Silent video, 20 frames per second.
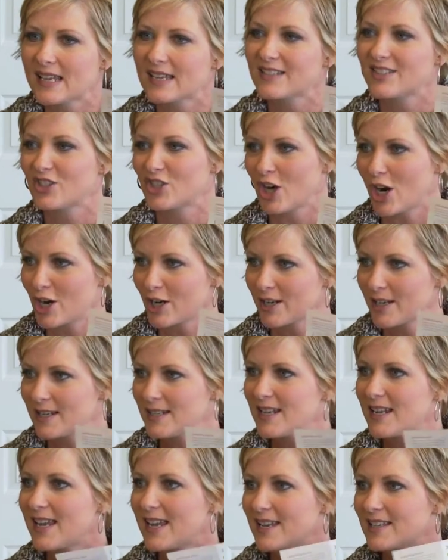get
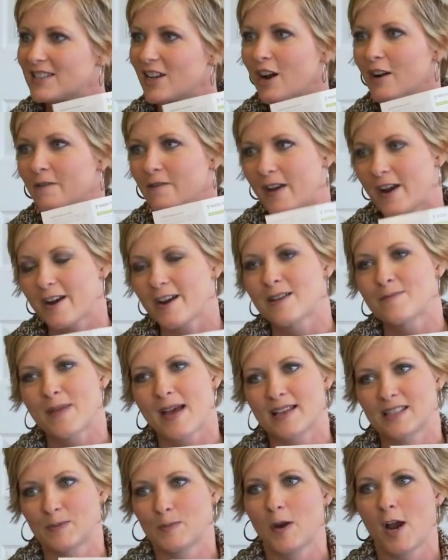started is our very
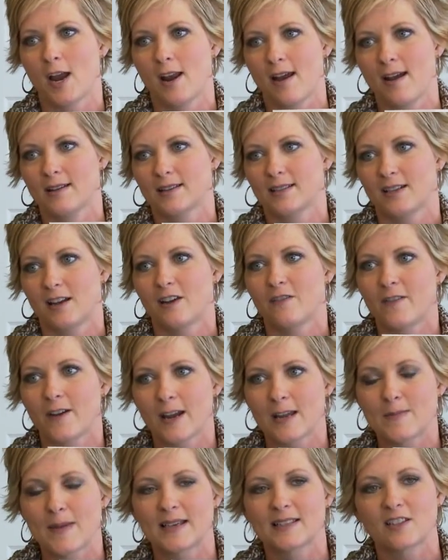best product, our
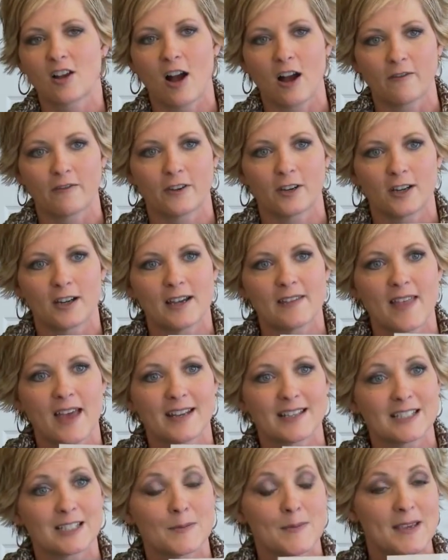very best offer, and that
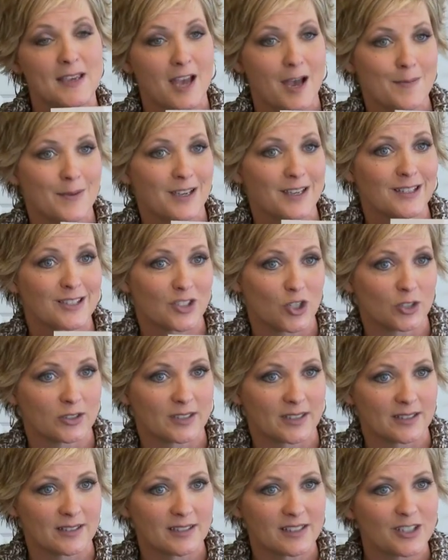is to become a
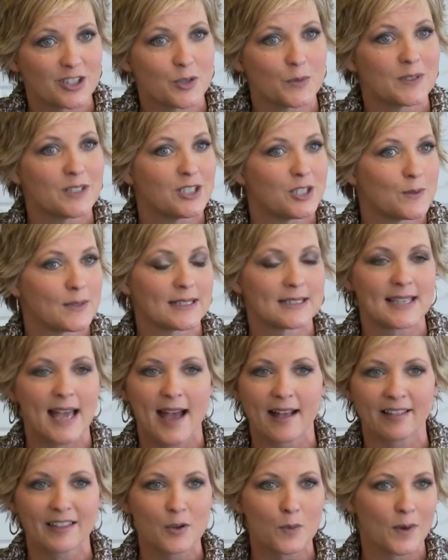consultant. You would do
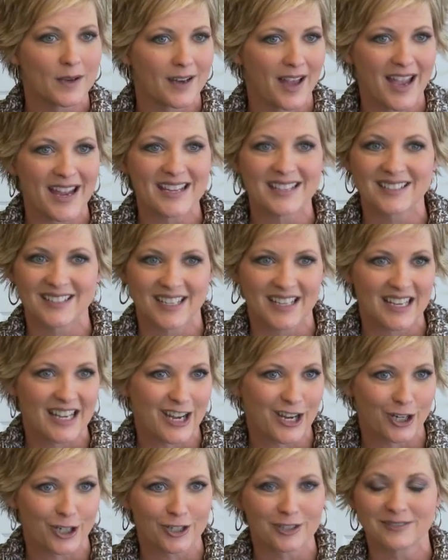exactly what I did
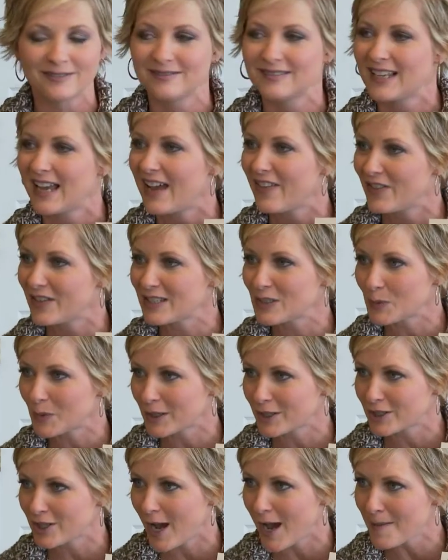here at this
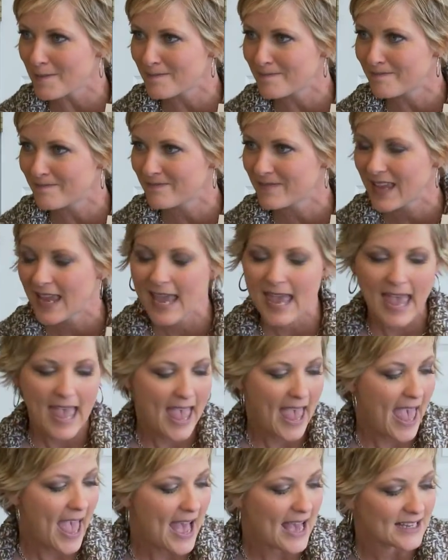workshop,
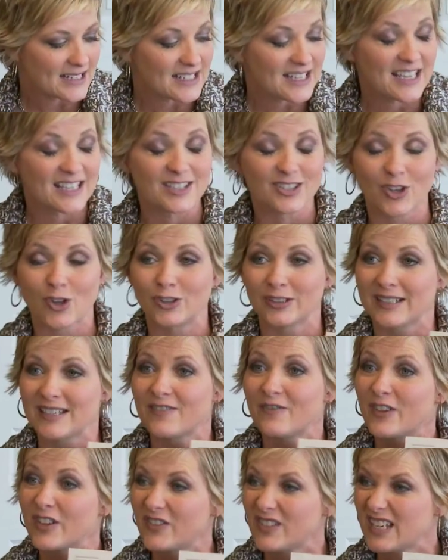and it's only
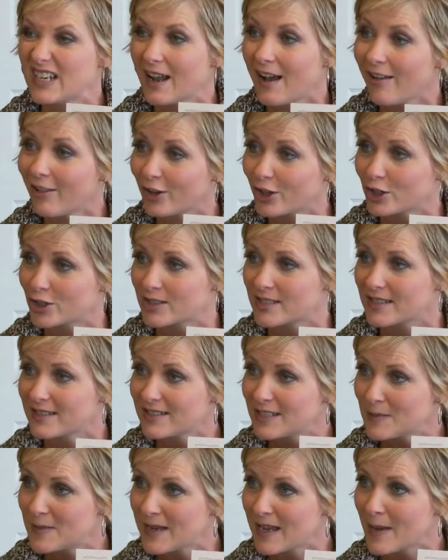$50
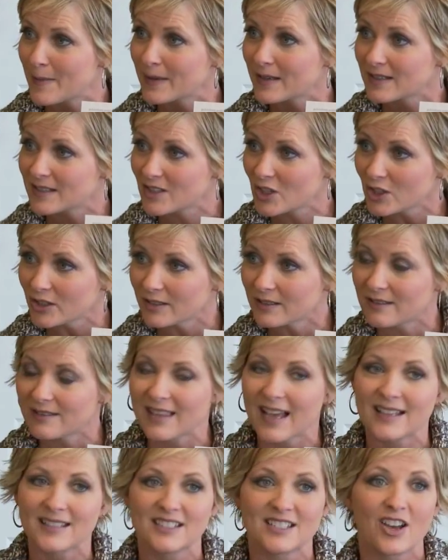to become a consultant.
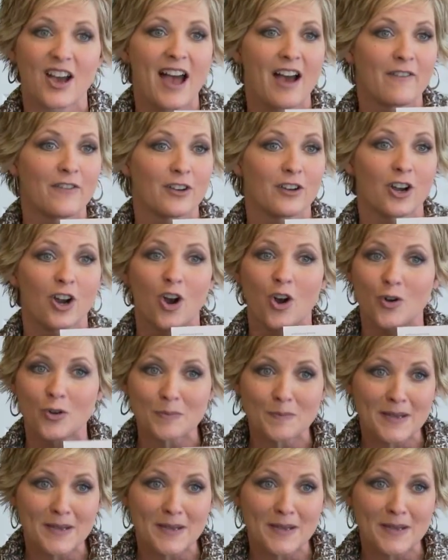That's to have your own